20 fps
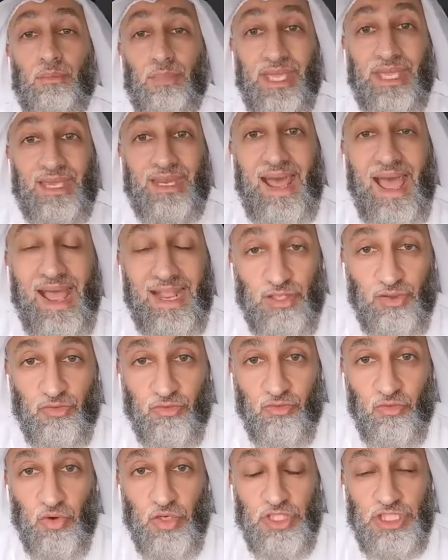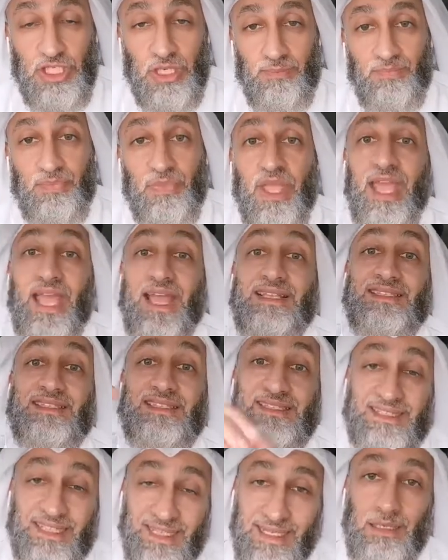being an act of worship, it's
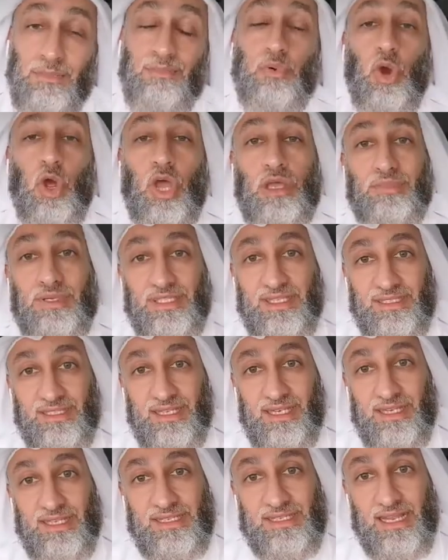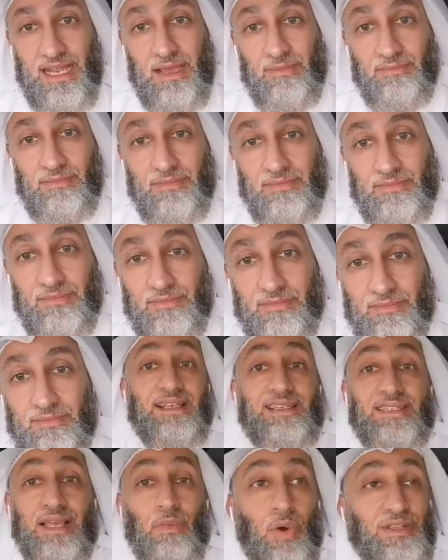still prohibited in Islam.
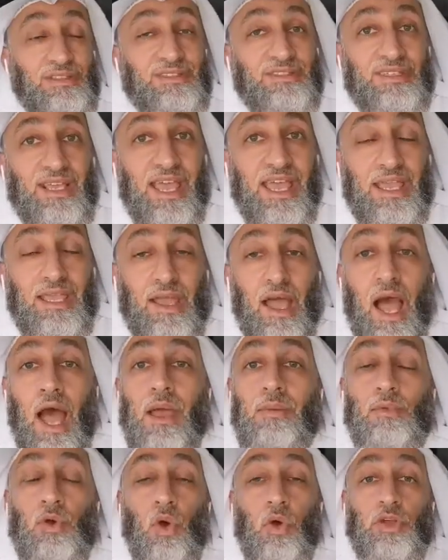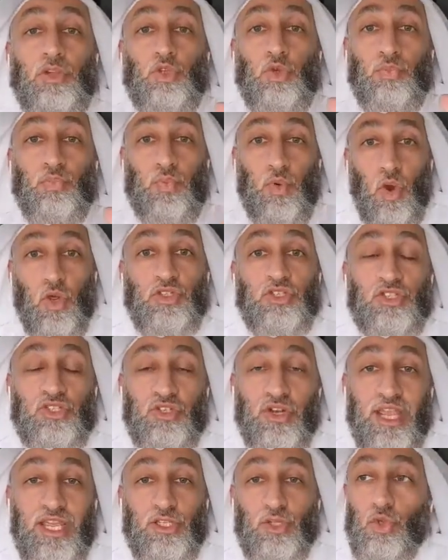Like someone saying, I'm going to
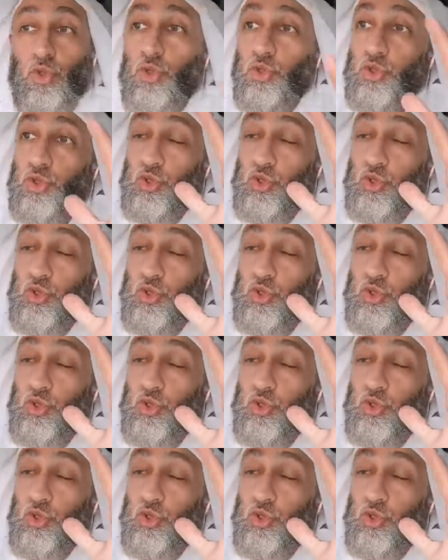prostrate, do